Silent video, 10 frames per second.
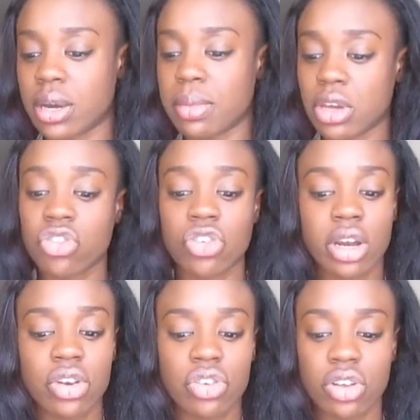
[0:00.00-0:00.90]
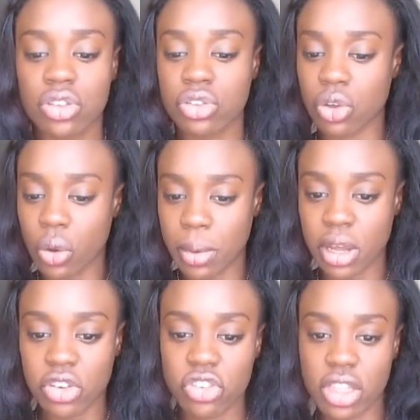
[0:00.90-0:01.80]
I make sure I drink so
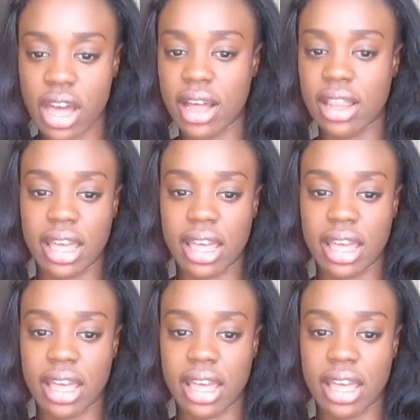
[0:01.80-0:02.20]
much that